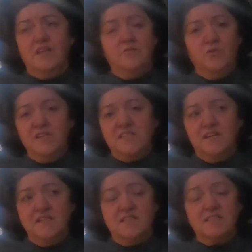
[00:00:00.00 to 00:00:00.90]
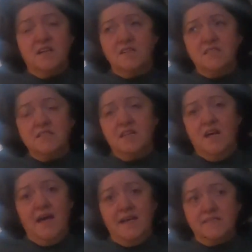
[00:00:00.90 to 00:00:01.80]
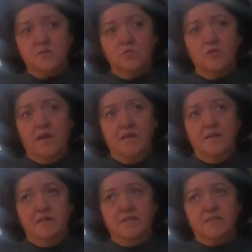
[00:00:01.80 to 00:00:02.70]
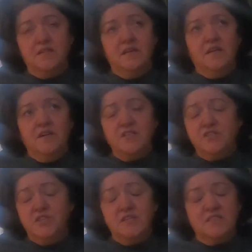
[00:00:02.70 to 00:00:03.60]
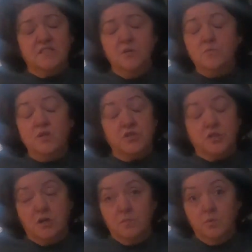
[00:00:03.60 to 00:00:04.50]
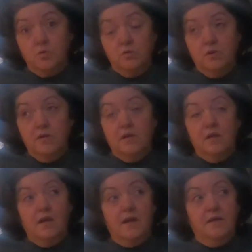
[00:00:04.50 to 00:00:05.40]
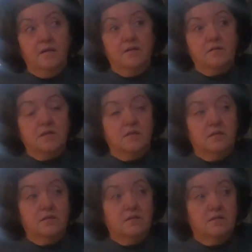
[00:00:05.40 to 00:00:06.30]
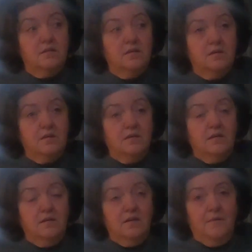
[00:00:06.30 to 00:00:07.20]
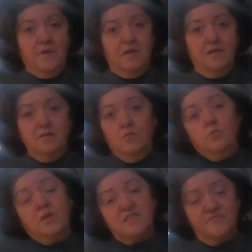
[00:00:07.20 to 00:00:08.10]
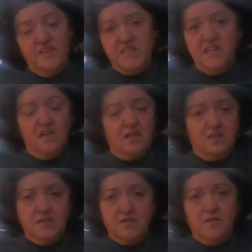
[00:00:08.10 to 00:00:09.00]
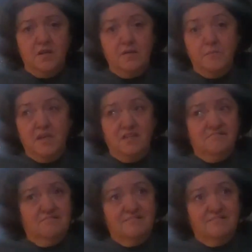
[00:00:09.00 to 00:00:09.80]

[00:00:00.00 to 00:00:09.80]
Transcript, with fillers: and the reason is it's because it's a hassle and it's just too much trouble. And I mean, what's $50 going to give me?